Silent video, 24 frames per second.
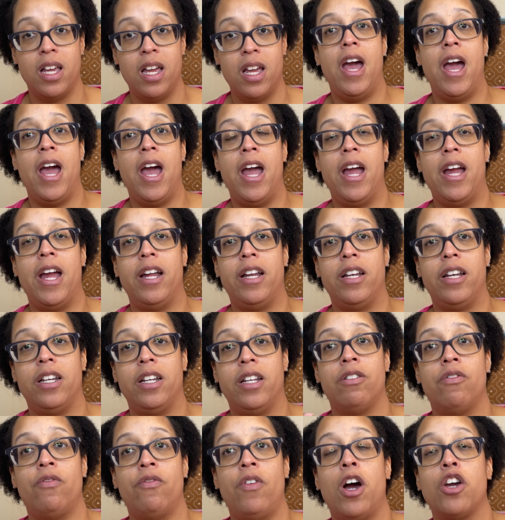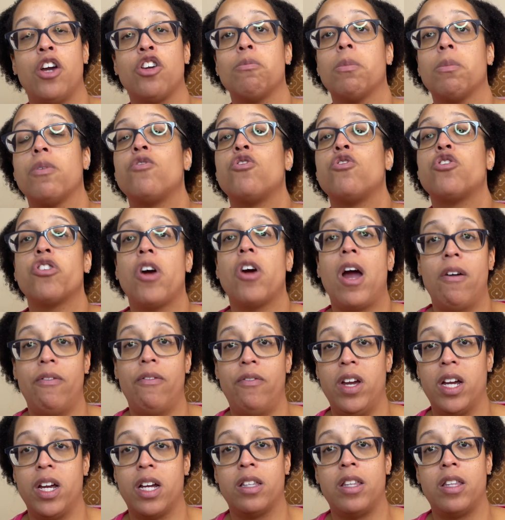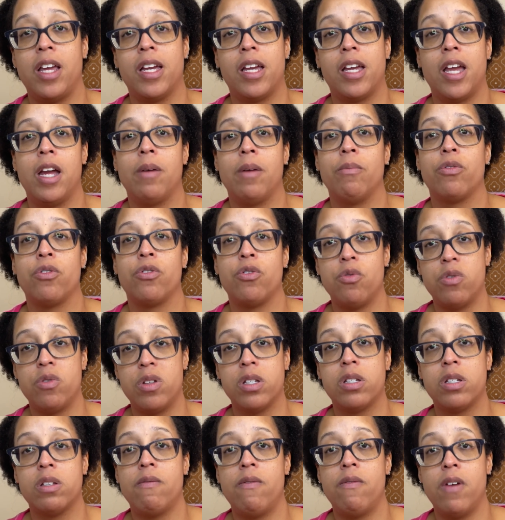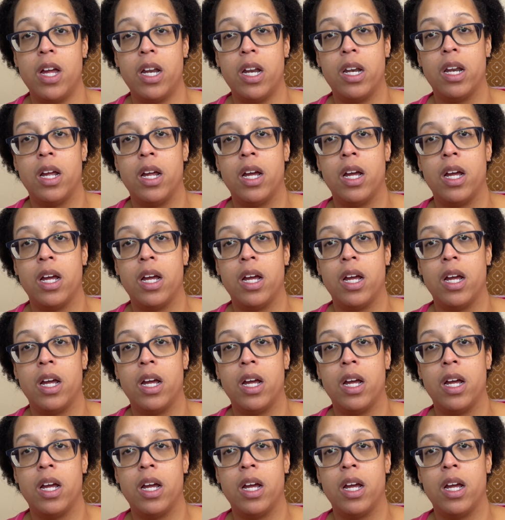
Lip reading: and the volume of traffic that came through this event,